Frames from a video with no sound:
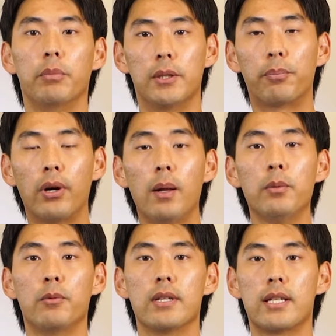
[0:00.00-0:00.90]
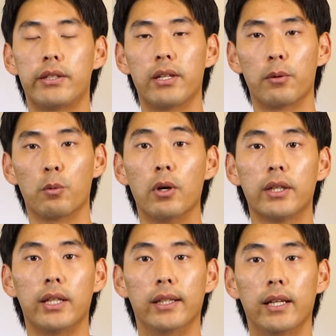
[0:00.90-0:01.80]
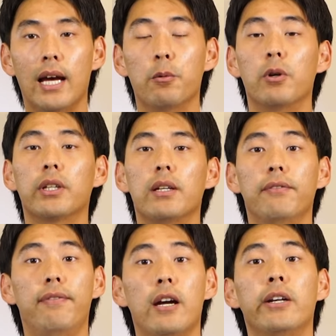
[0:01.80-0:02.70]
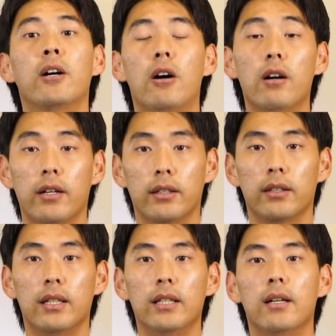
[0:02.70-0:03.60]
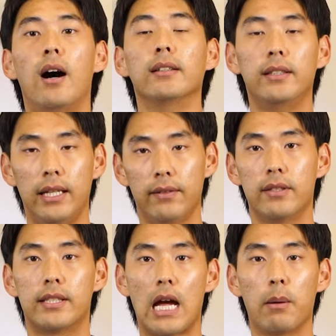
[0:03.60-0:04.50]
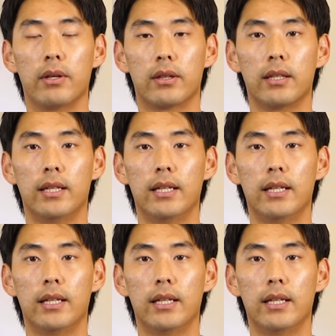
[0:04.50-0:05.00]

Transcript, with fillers: but the problem was that they were working and working very hard on the day of the Sabbath.